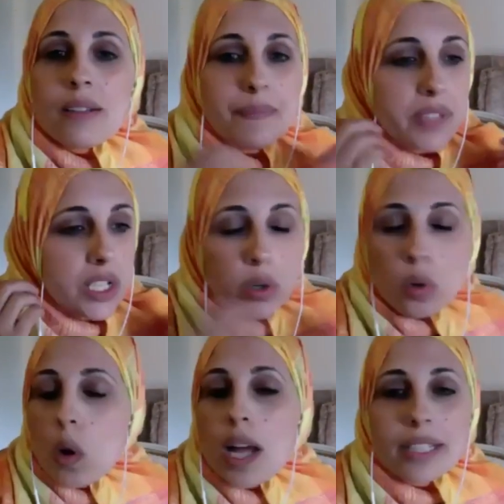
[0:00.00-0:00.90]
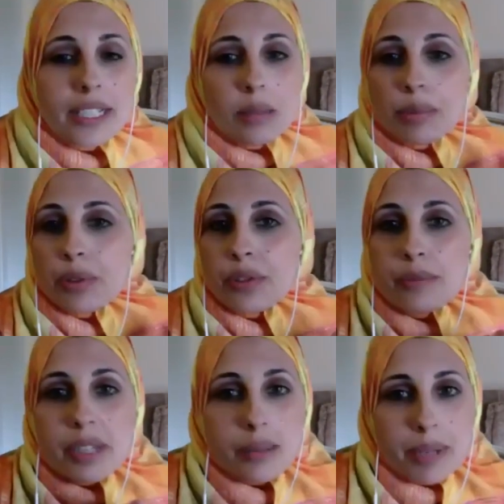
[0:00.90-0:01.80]
you know, quality
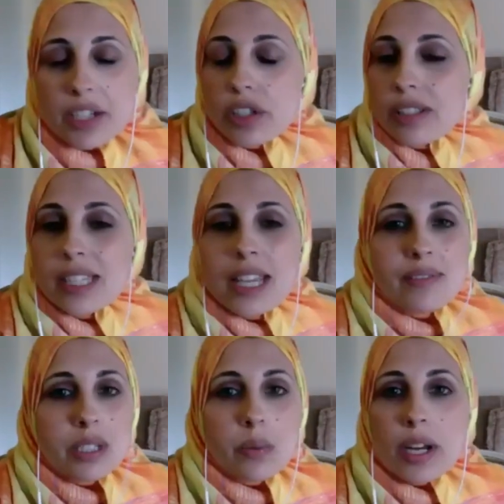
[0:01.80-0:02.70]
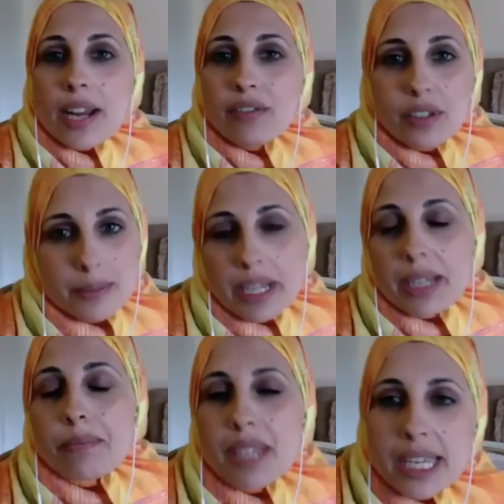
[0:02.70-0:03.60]
improvement, patient safety, whatever it
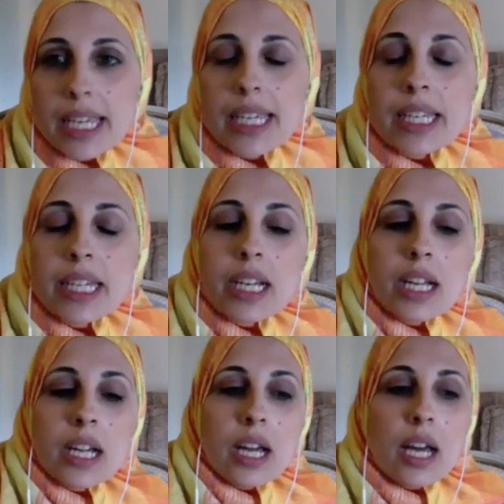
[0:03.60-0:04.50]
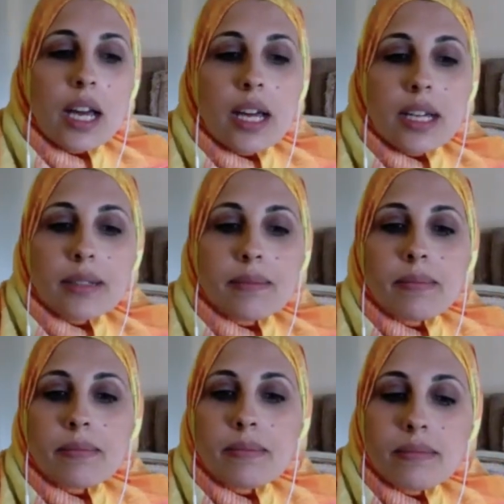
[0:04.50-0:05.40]
may be.
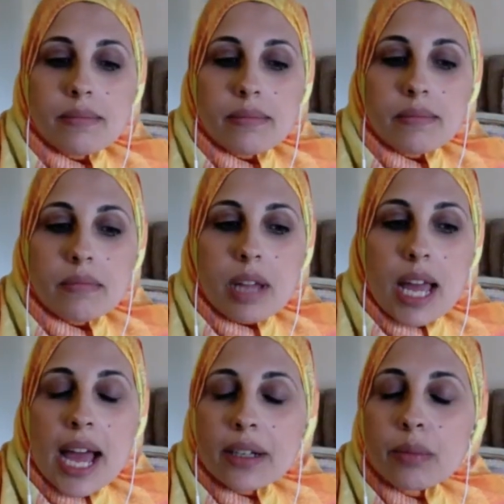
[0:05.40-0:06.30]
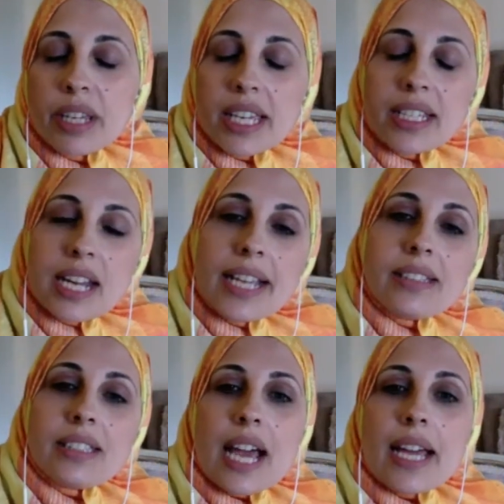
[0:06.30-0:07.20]
How do we
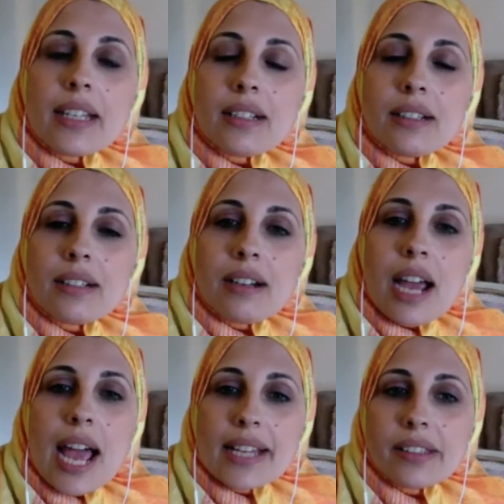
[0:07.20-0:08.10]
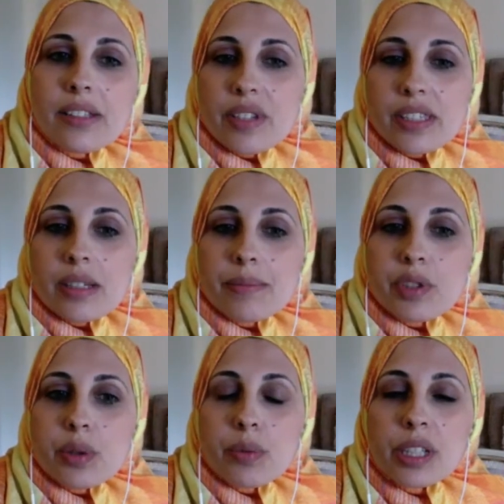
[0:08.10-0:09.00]
ignite that activism
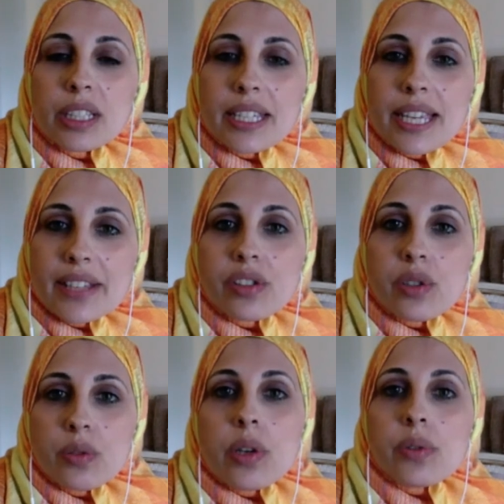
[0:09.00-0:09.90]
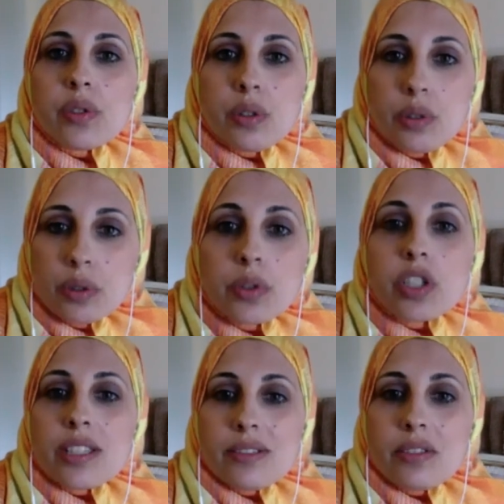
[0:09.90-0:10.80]
to really get to those
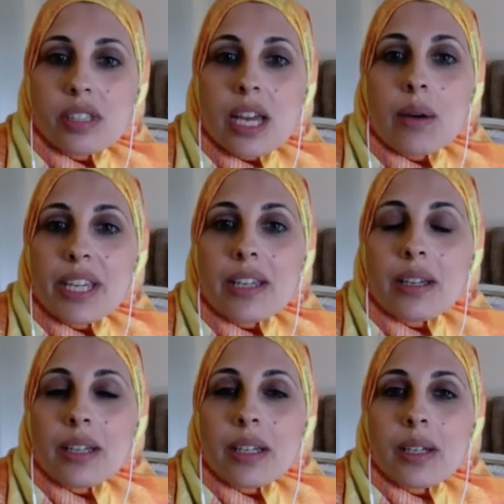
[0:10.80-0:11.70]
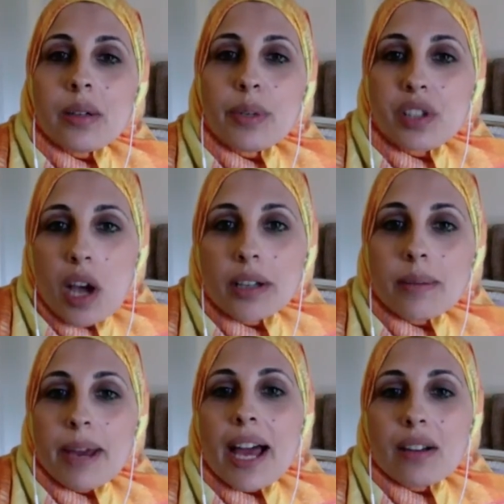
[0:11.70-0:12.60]
solutions that we talk
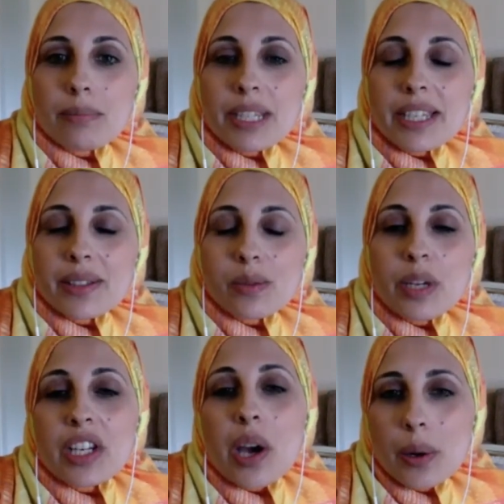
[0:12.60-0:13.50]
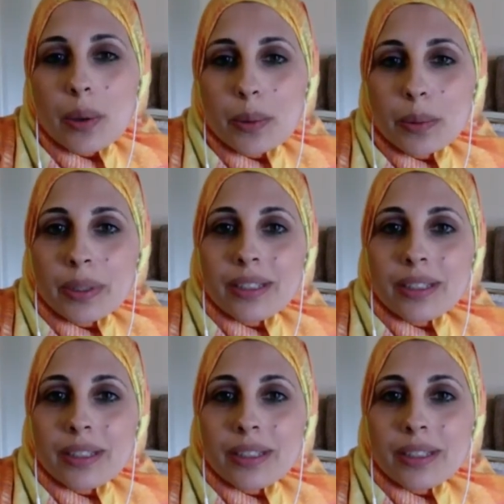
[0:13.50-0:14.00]
about? Because we know